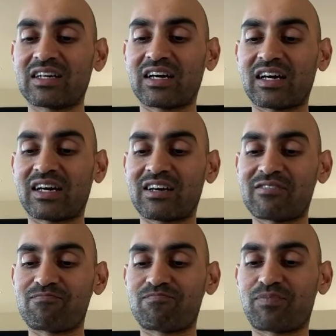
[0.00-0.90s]

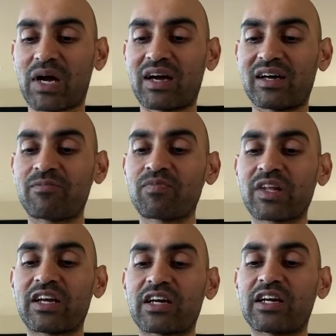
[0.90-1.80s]
Um, but
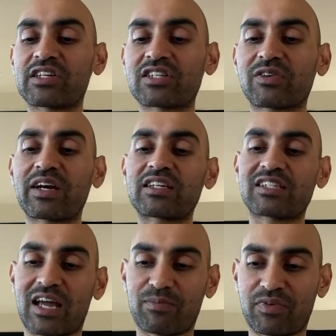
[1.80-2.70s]
here, here's a great
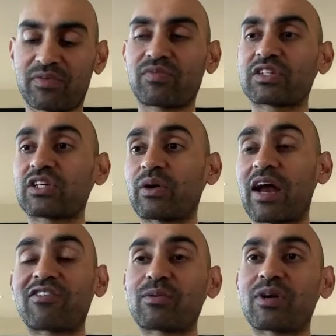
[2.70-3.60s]
example. So
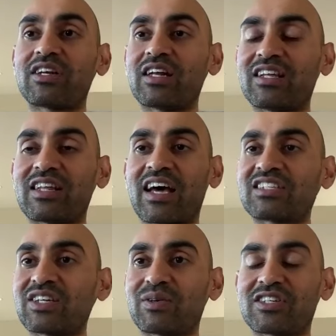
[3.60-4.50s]
everyone in the
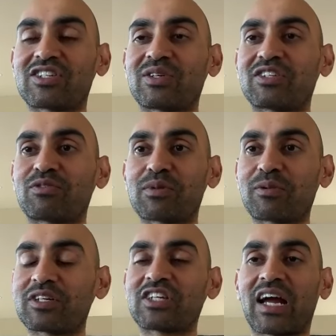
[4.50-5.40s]
S E O industry is familiar
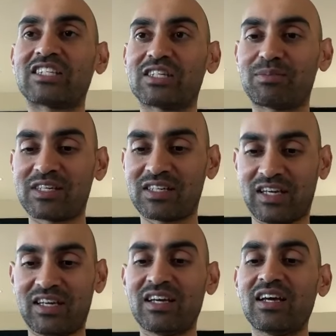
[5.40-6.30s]
with
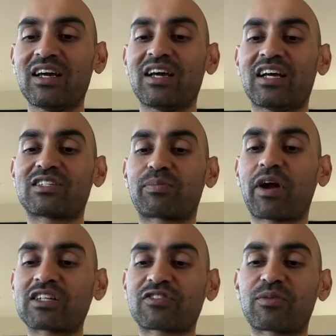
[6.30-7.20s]
ChatGPT. It's a
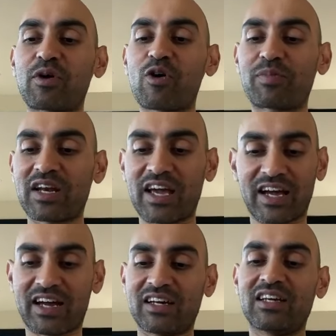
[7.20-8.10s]
project from
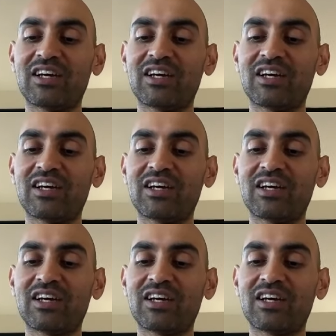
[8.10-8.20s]
OpenAI.